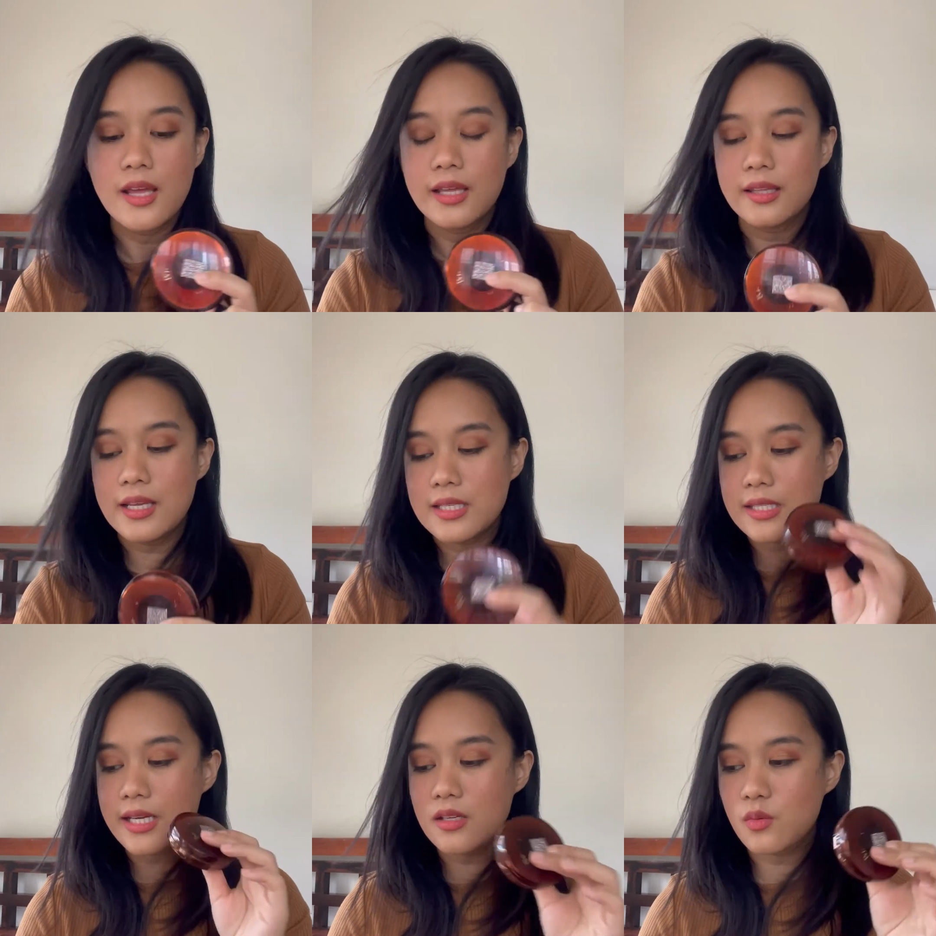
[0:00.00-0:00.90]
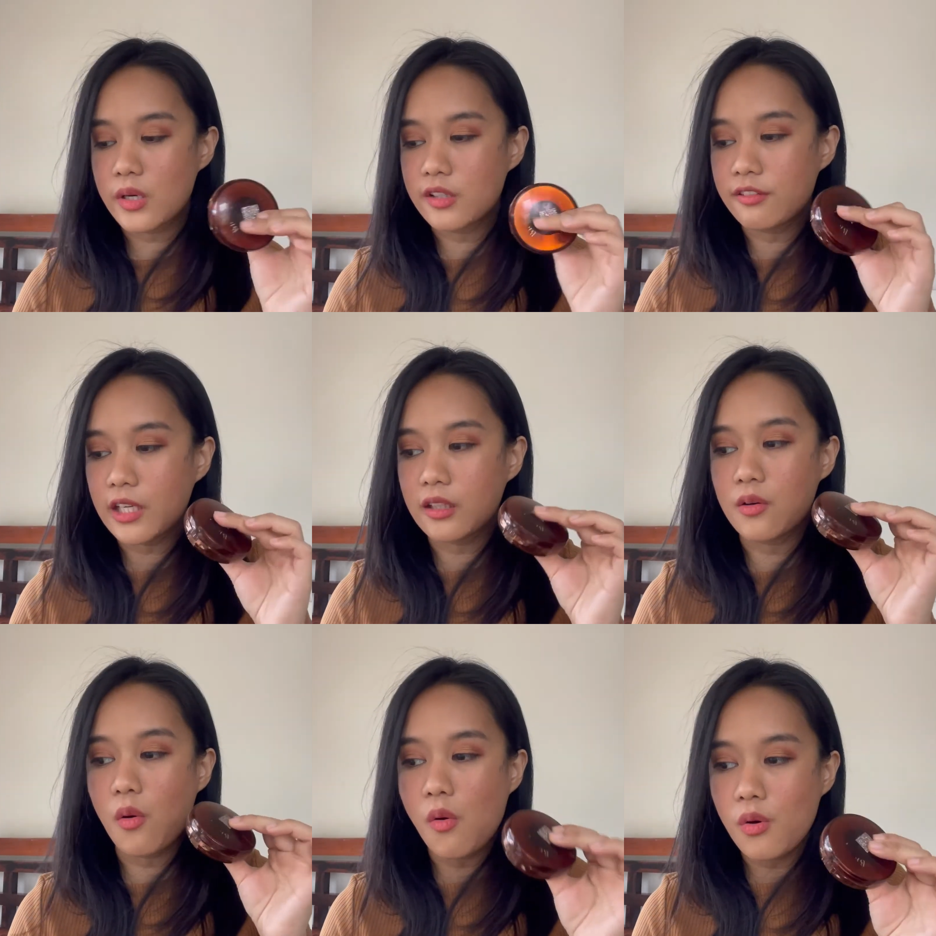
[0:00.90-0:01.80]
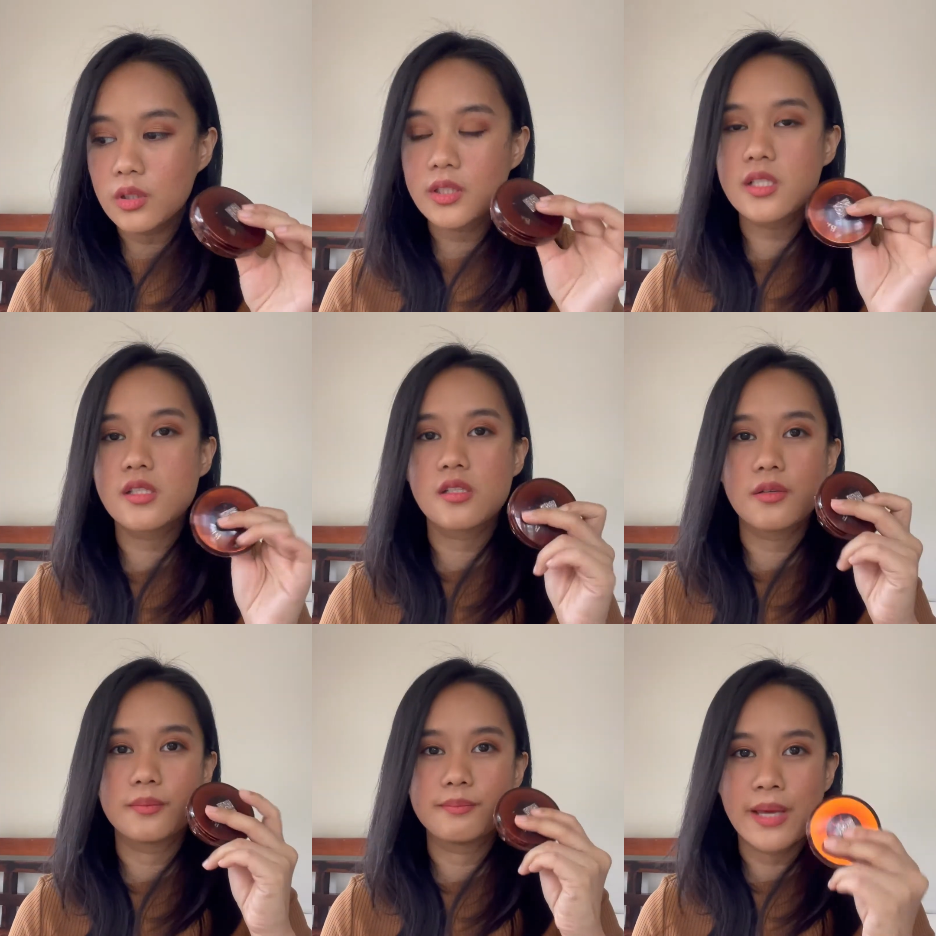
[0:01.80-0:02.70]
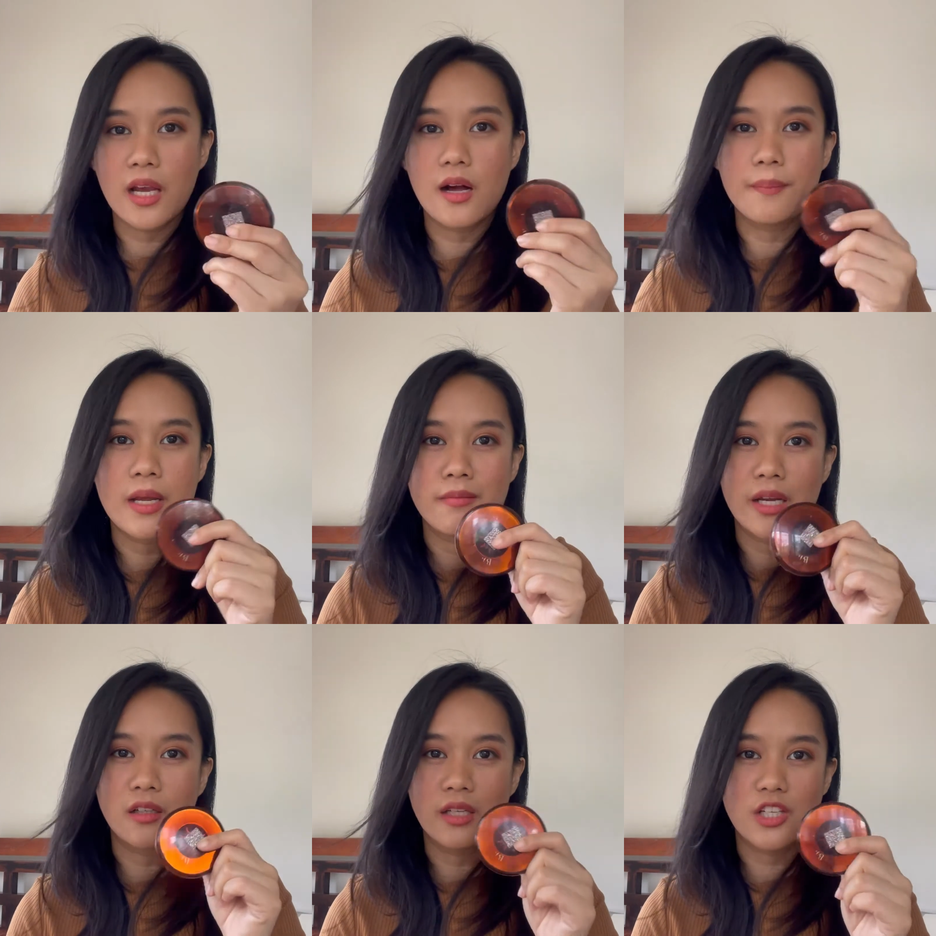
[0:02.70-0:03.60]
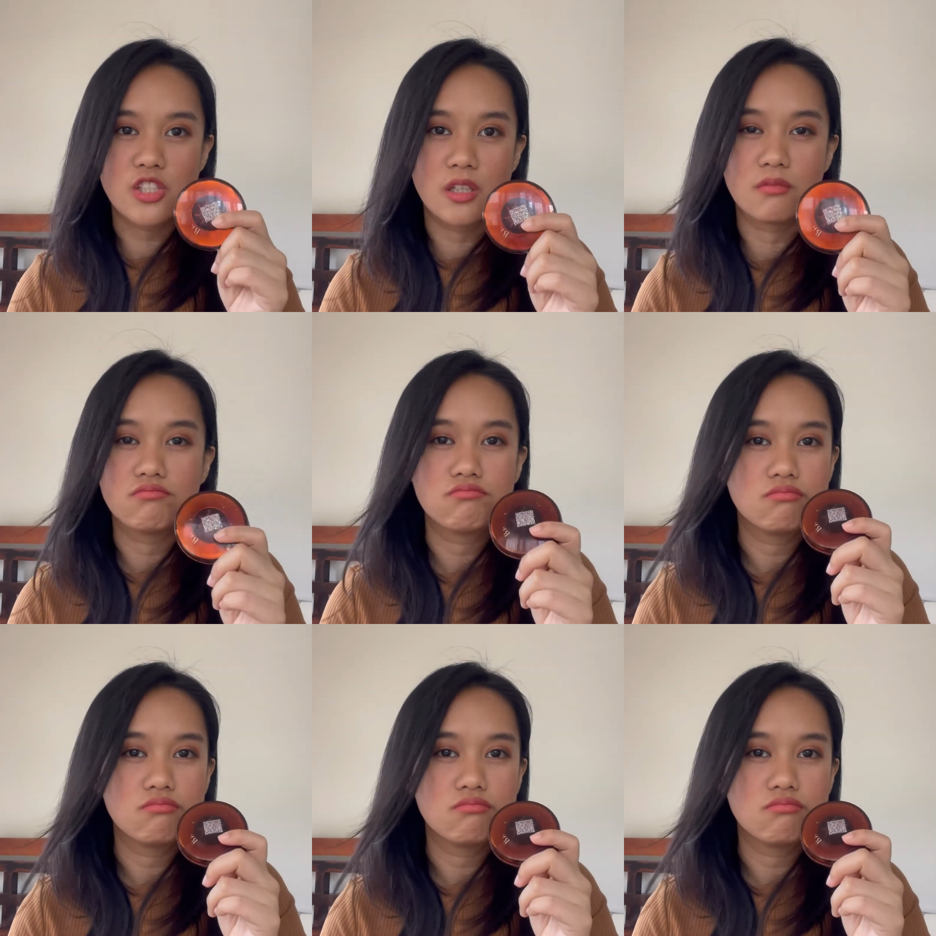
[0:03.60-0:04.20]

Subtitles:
This is one of like the oldest makeup in my collection.